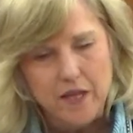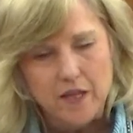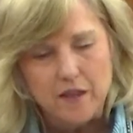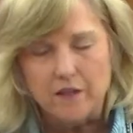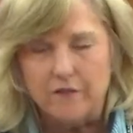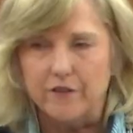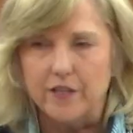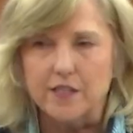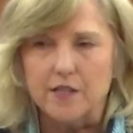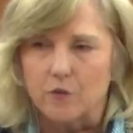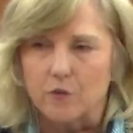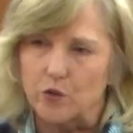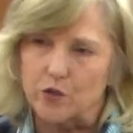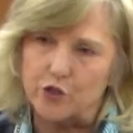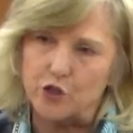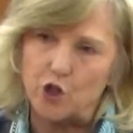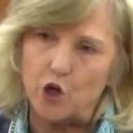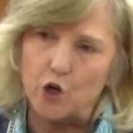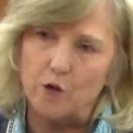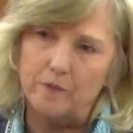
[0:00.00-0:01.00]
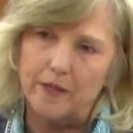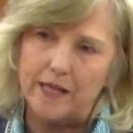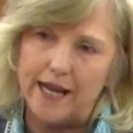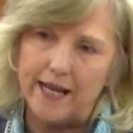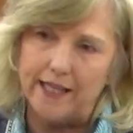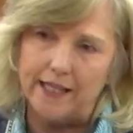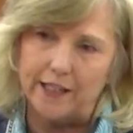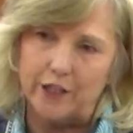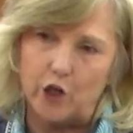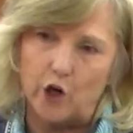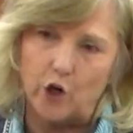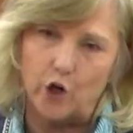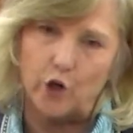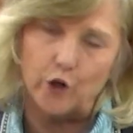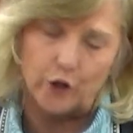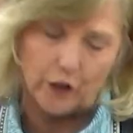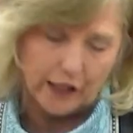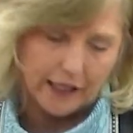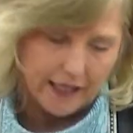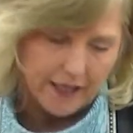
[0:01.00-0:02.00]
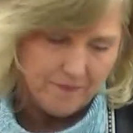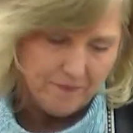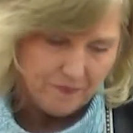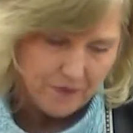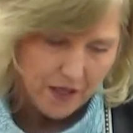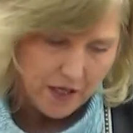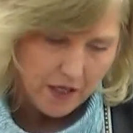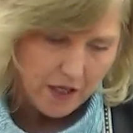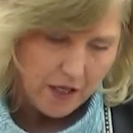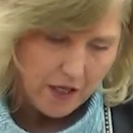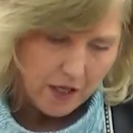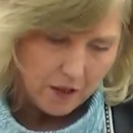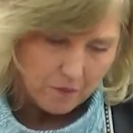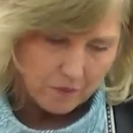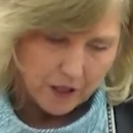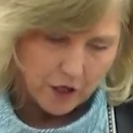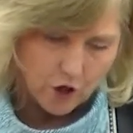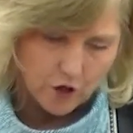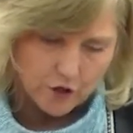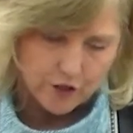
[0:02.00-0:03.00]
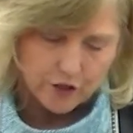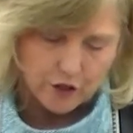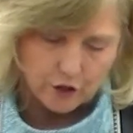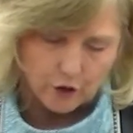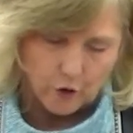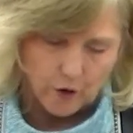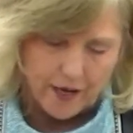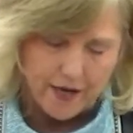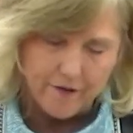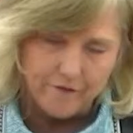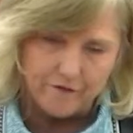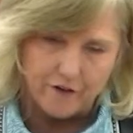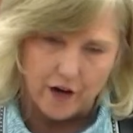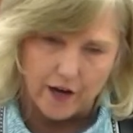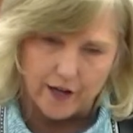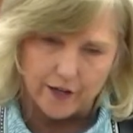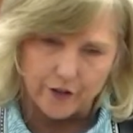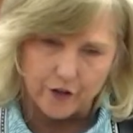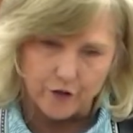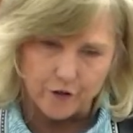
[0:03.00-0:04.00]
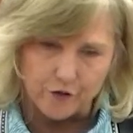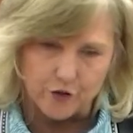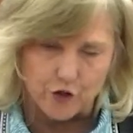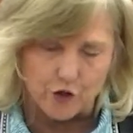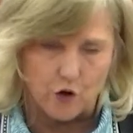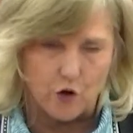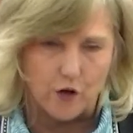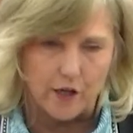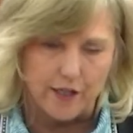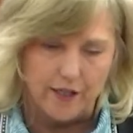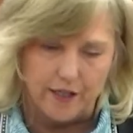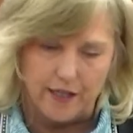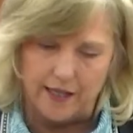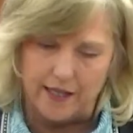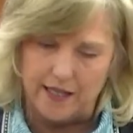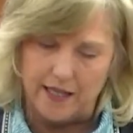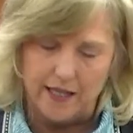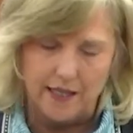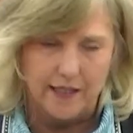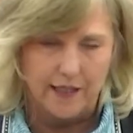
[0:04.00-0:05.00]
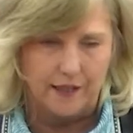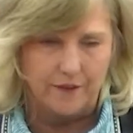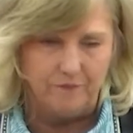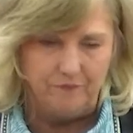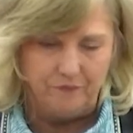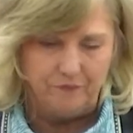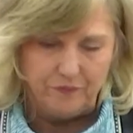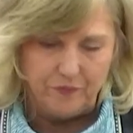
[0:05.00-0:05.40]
The visit was terminated early because the grandfather started, again,